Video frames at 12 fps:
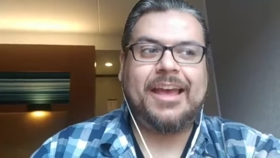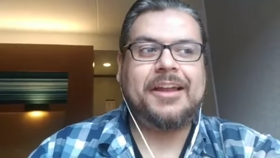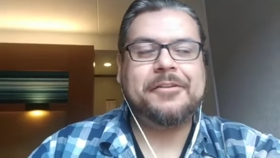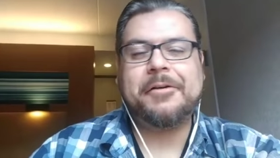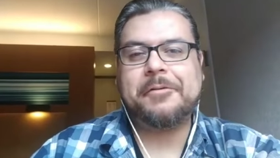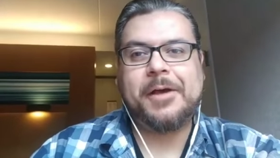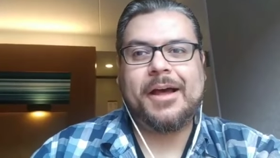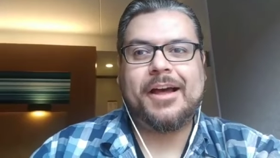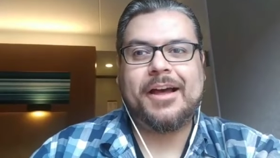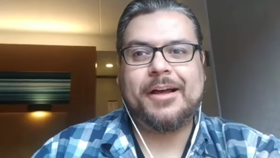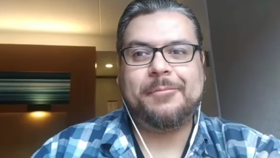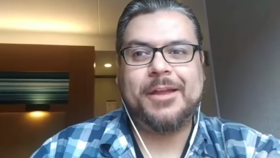that
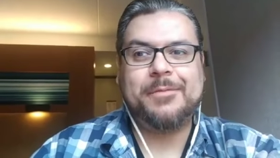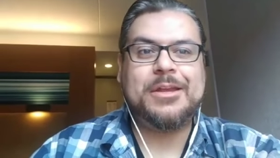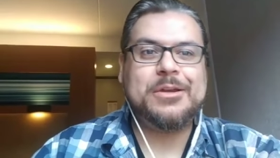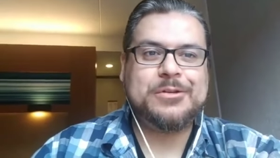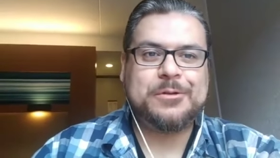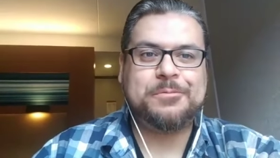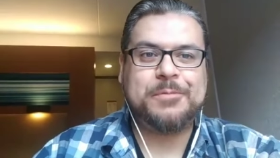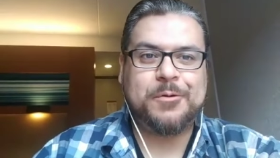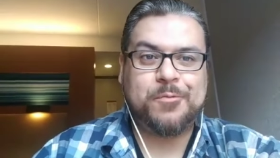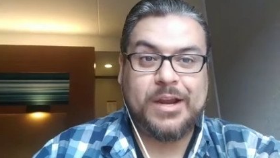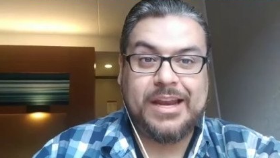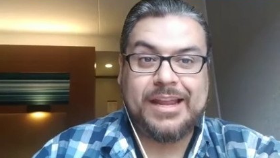uh, maybe you should be
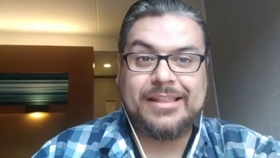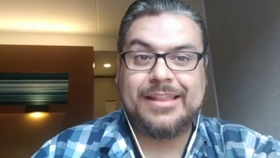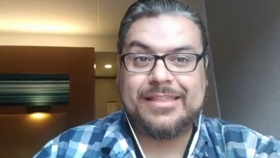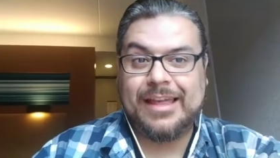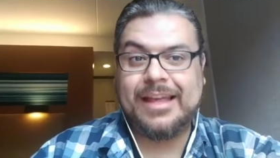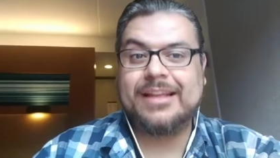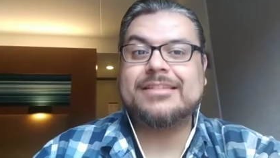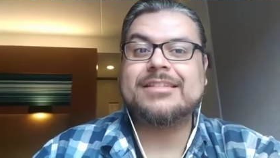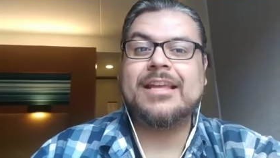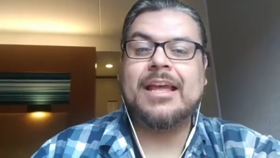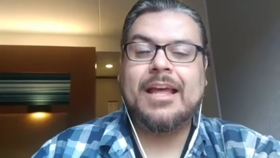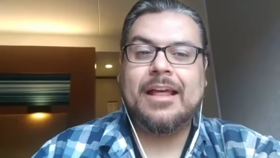reading the things